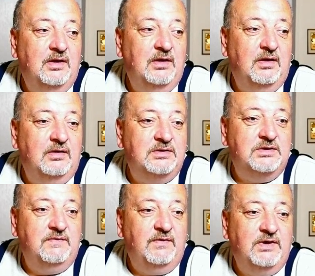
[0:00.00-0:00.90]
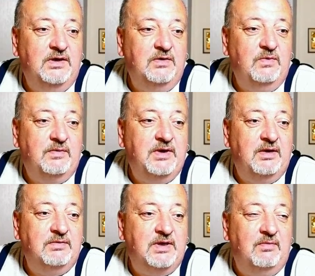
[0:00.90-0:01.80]
I'll see if I can get the
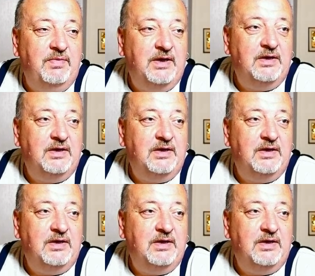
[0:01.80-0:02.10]
webcam to come back